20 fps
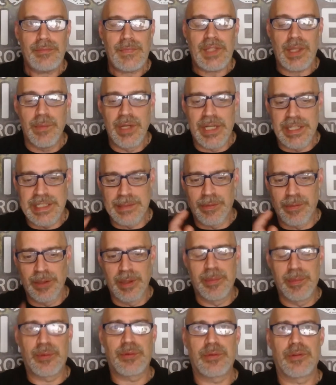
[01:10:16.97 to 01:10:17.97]
Because I'm
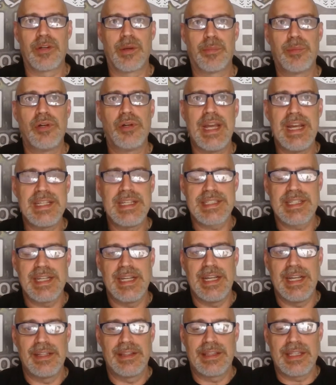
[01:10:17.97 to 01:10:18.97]

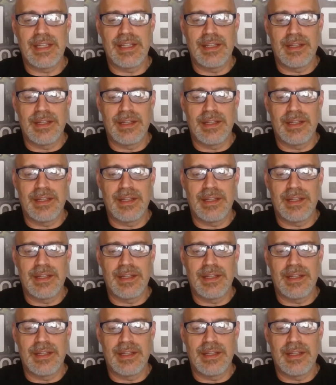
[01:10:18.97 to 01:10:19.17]
replacing